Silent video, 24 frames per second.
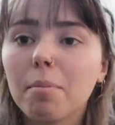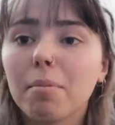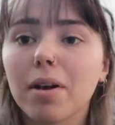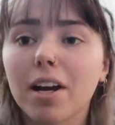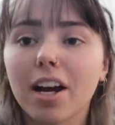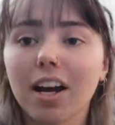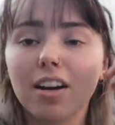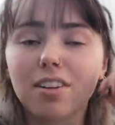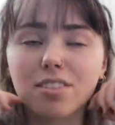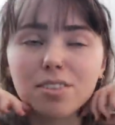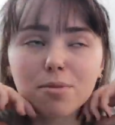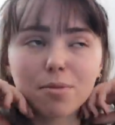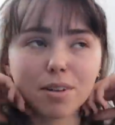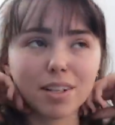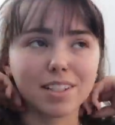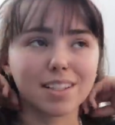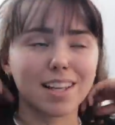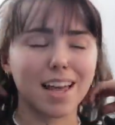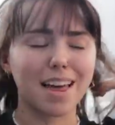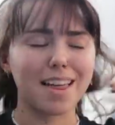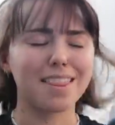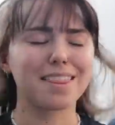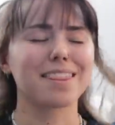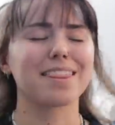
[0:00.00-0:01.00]
But I also wanna
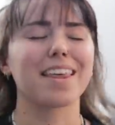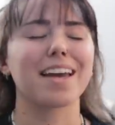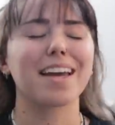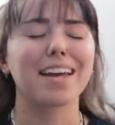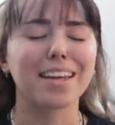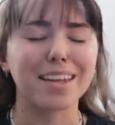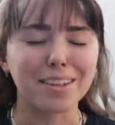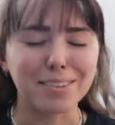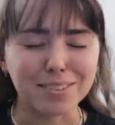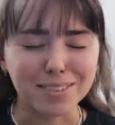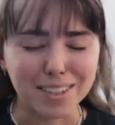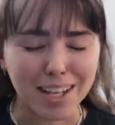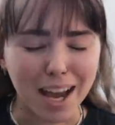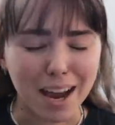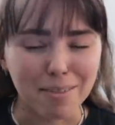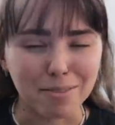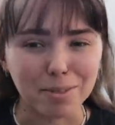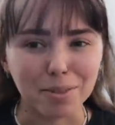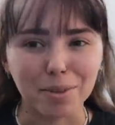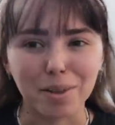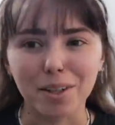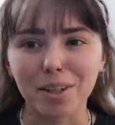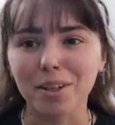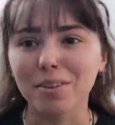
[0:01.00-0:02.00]
say thank you to
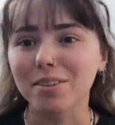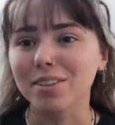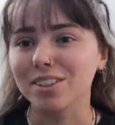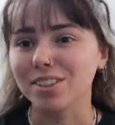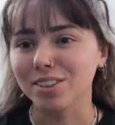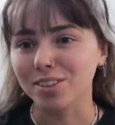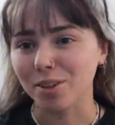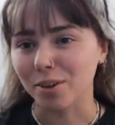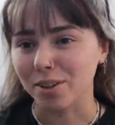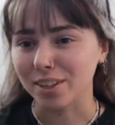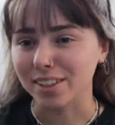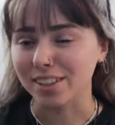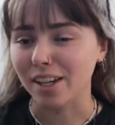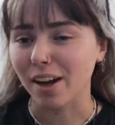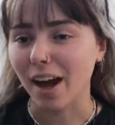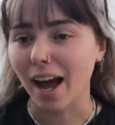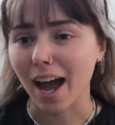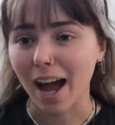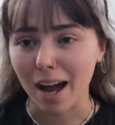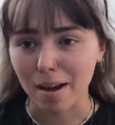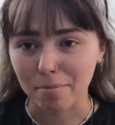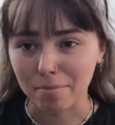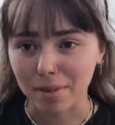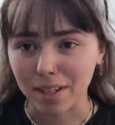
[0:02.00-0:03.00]
everyone who has noticed how
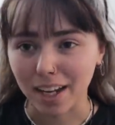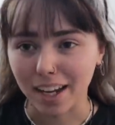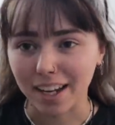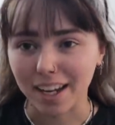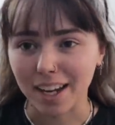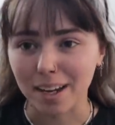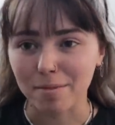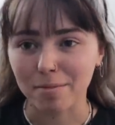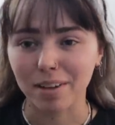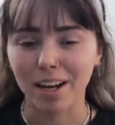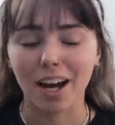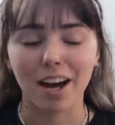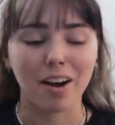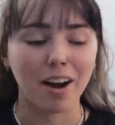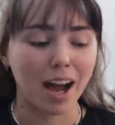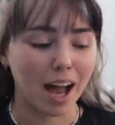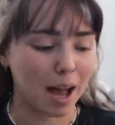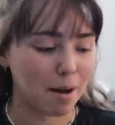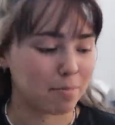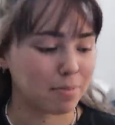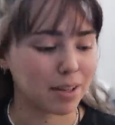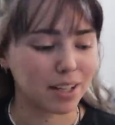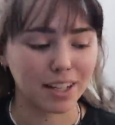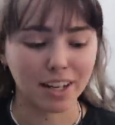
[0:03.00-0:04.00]
happy I am and how
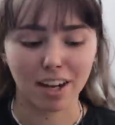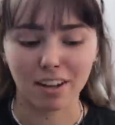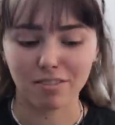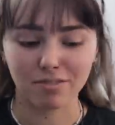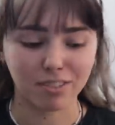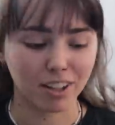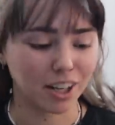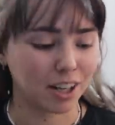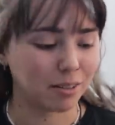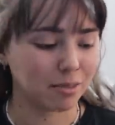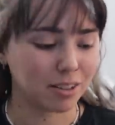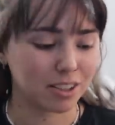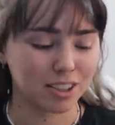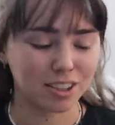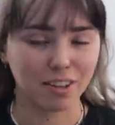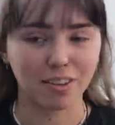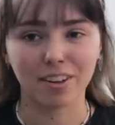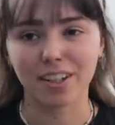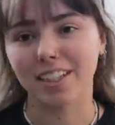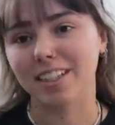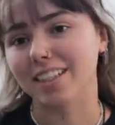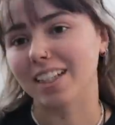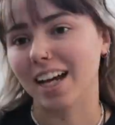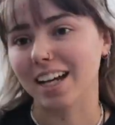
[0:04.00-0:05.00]
happy and how fun it was
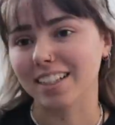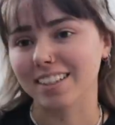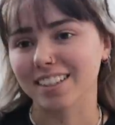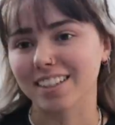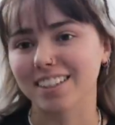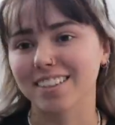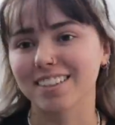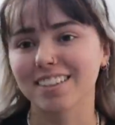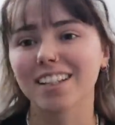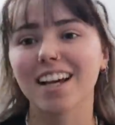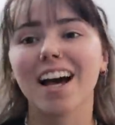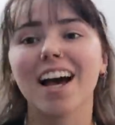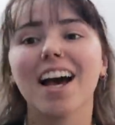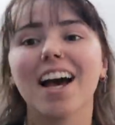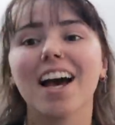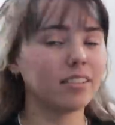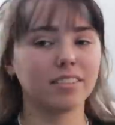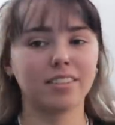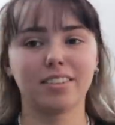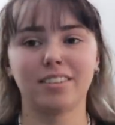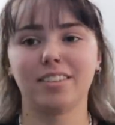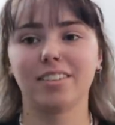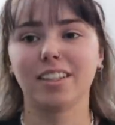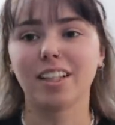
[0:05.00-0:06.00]
going to Texas.
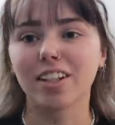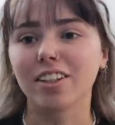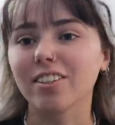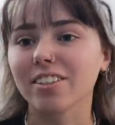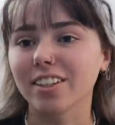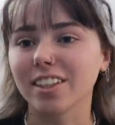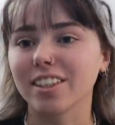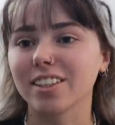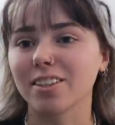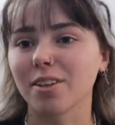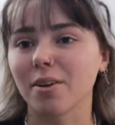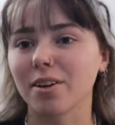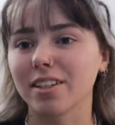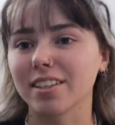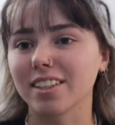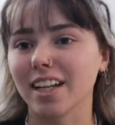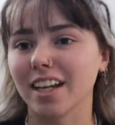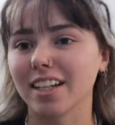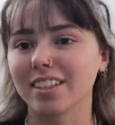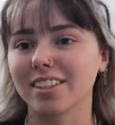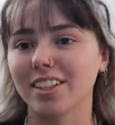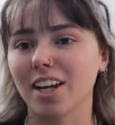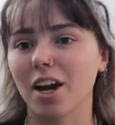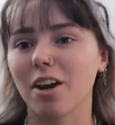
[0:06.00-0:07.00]
Literally so
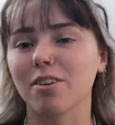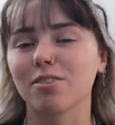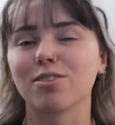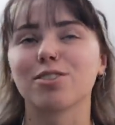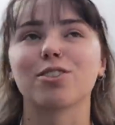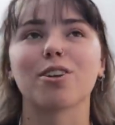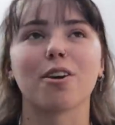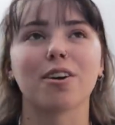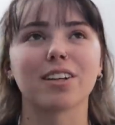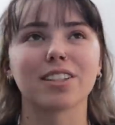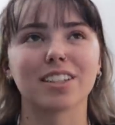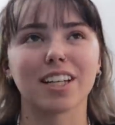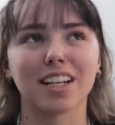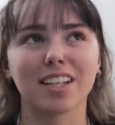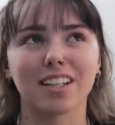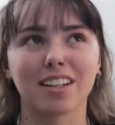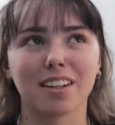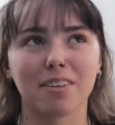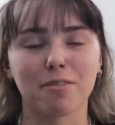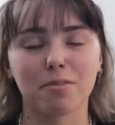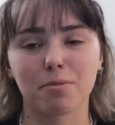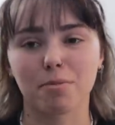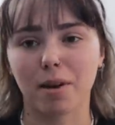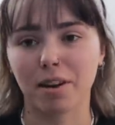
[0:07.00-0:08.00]
excited to go, so excited to
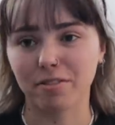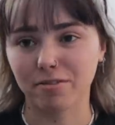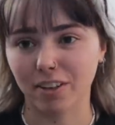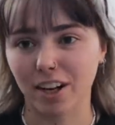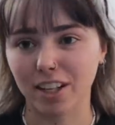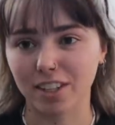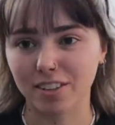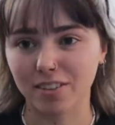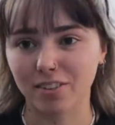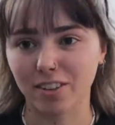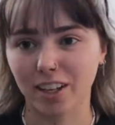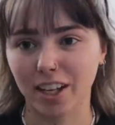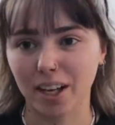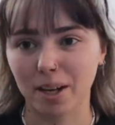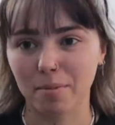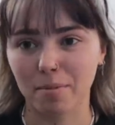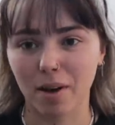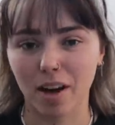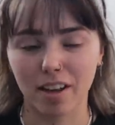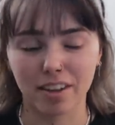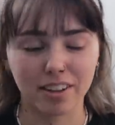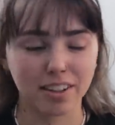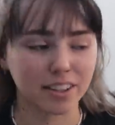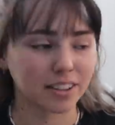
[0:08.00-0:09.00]
live with my friends for like a
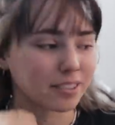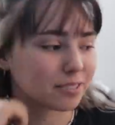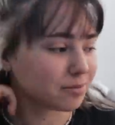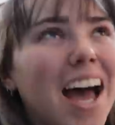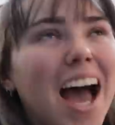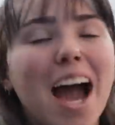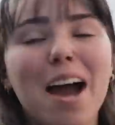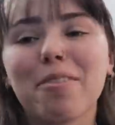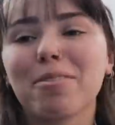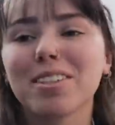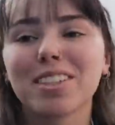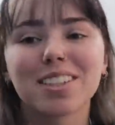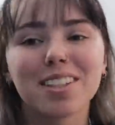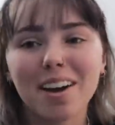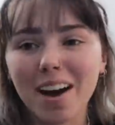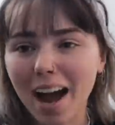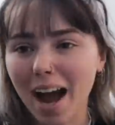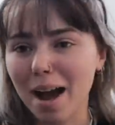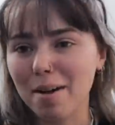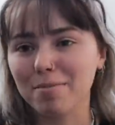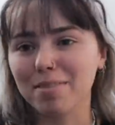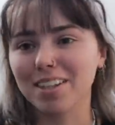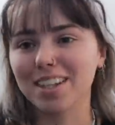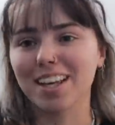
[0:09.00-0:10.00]
month. I was so
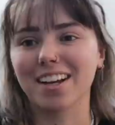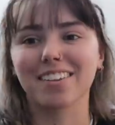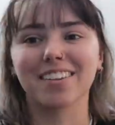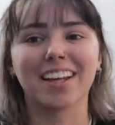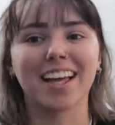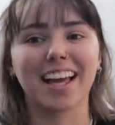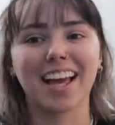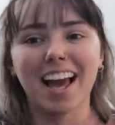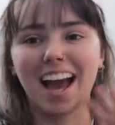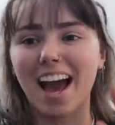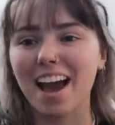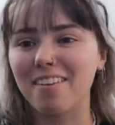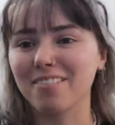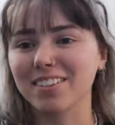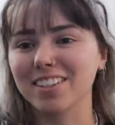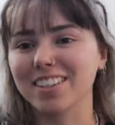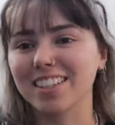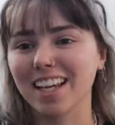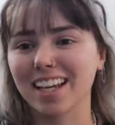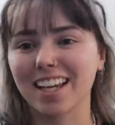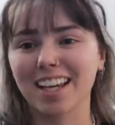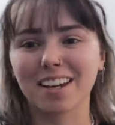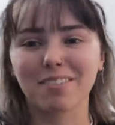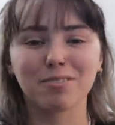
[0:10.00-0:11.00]
happy there, like every
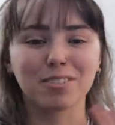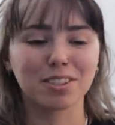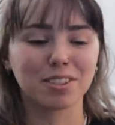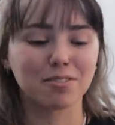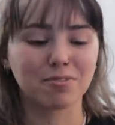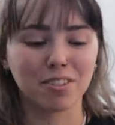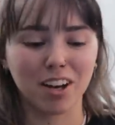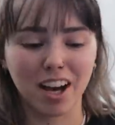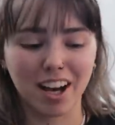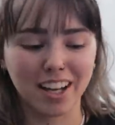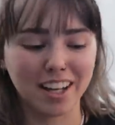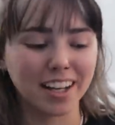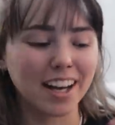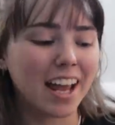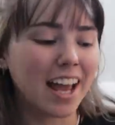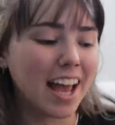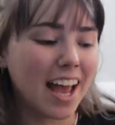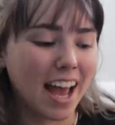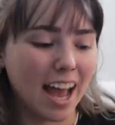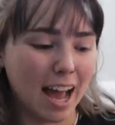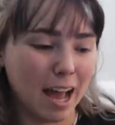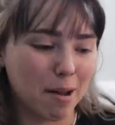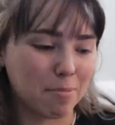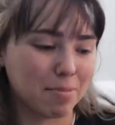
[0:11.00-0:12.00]
second was fun,
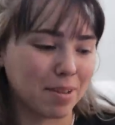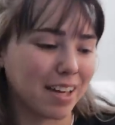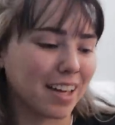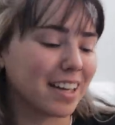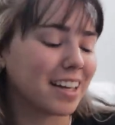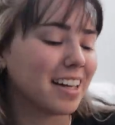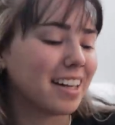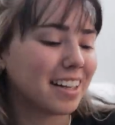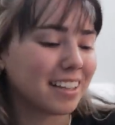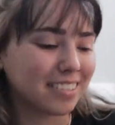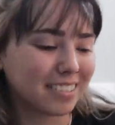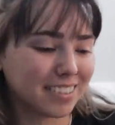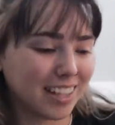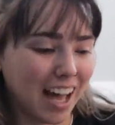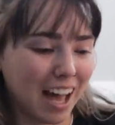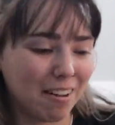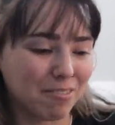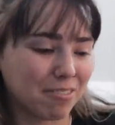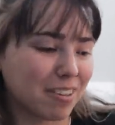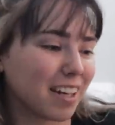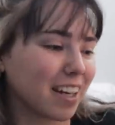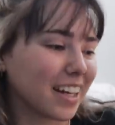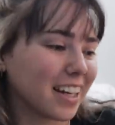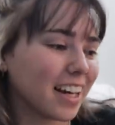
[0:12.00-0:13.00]
happy,
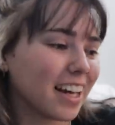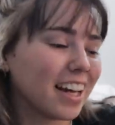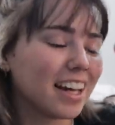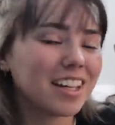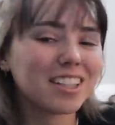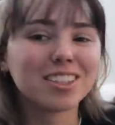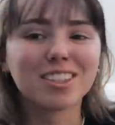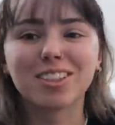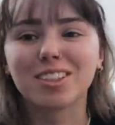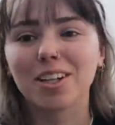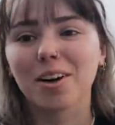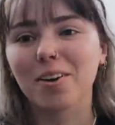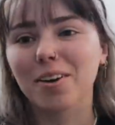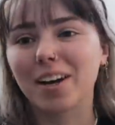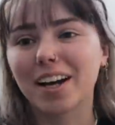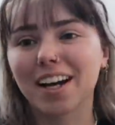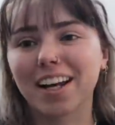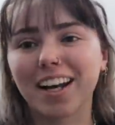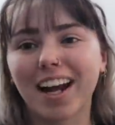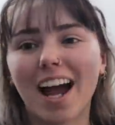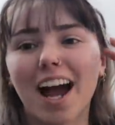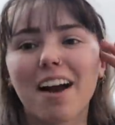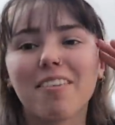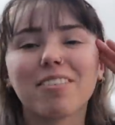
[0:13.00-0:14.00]
laughing, so
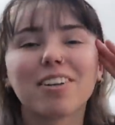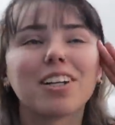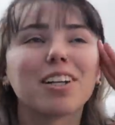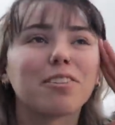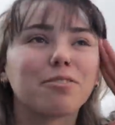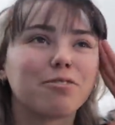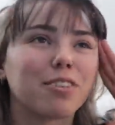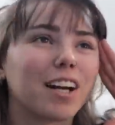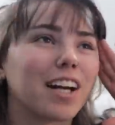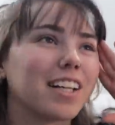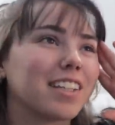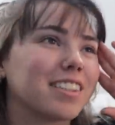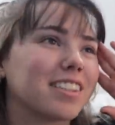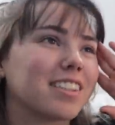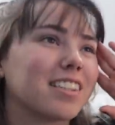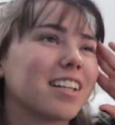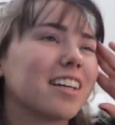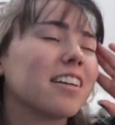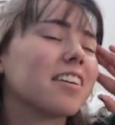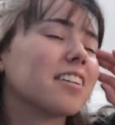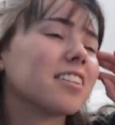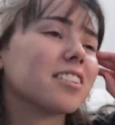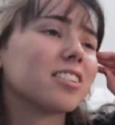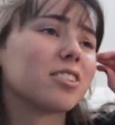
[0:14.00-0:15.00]
good. Having good friends
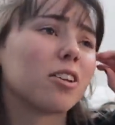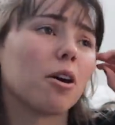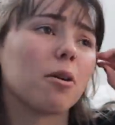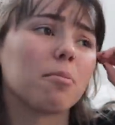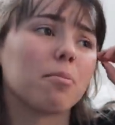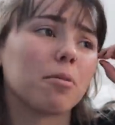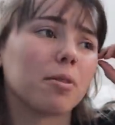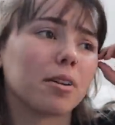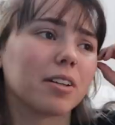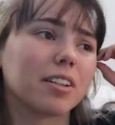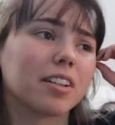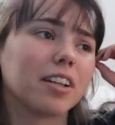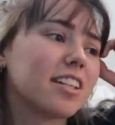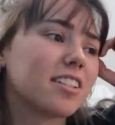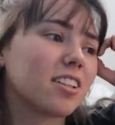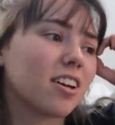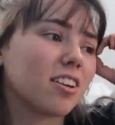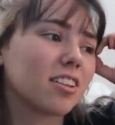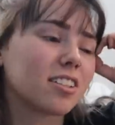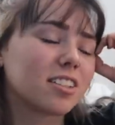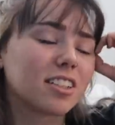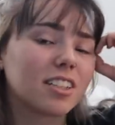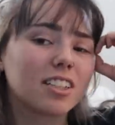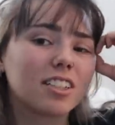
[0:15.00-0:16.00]
so important. It's
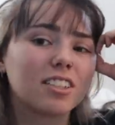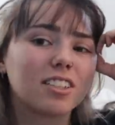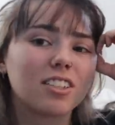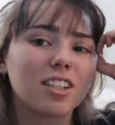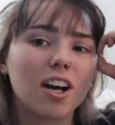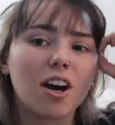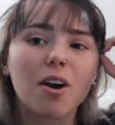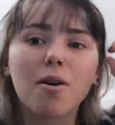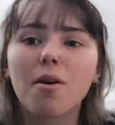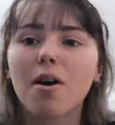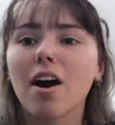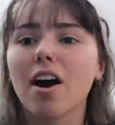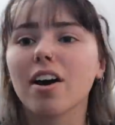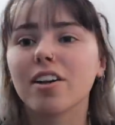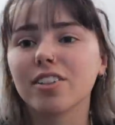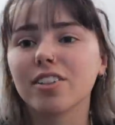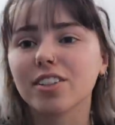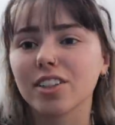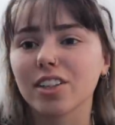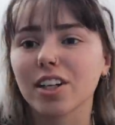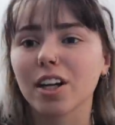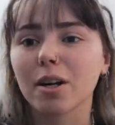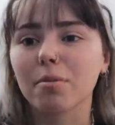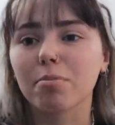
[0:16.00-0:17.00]
honestly so
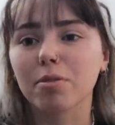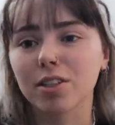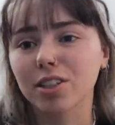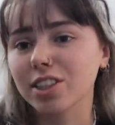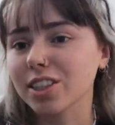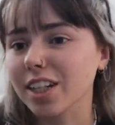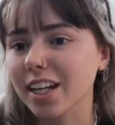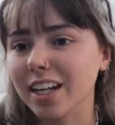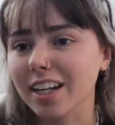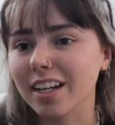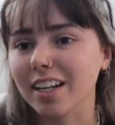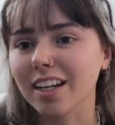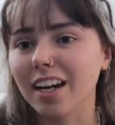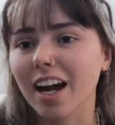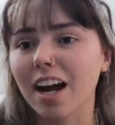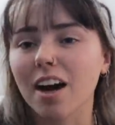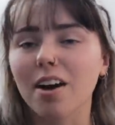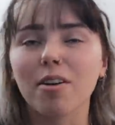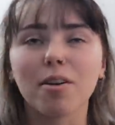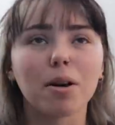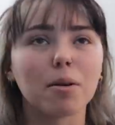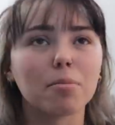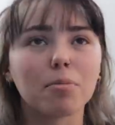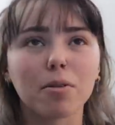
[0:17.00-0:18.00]
underappreciated
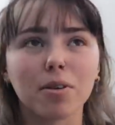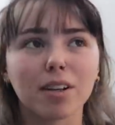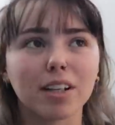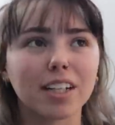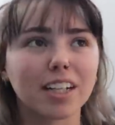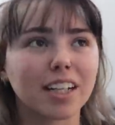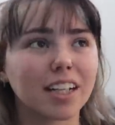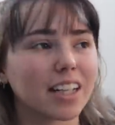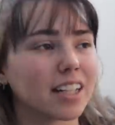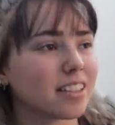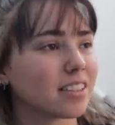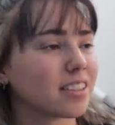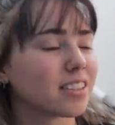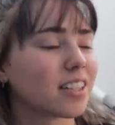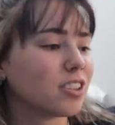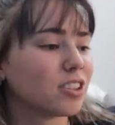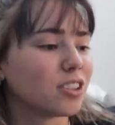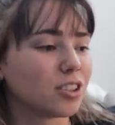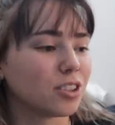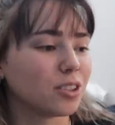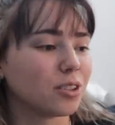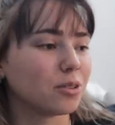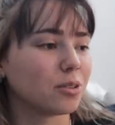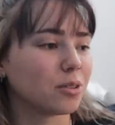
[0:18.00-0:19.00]
how important it is
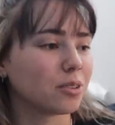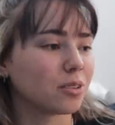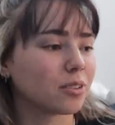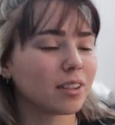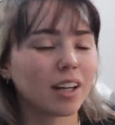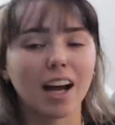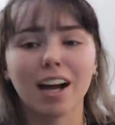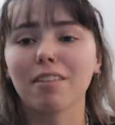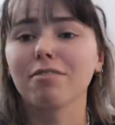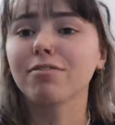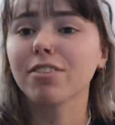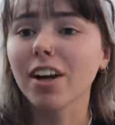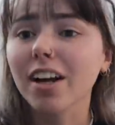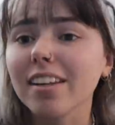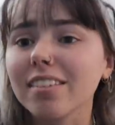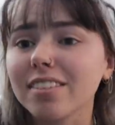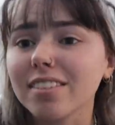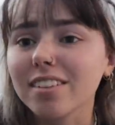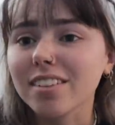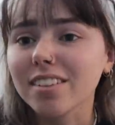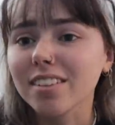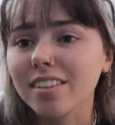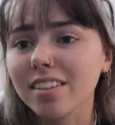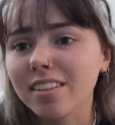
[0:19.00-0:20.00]
to have
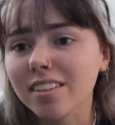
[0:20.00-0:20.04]
friends.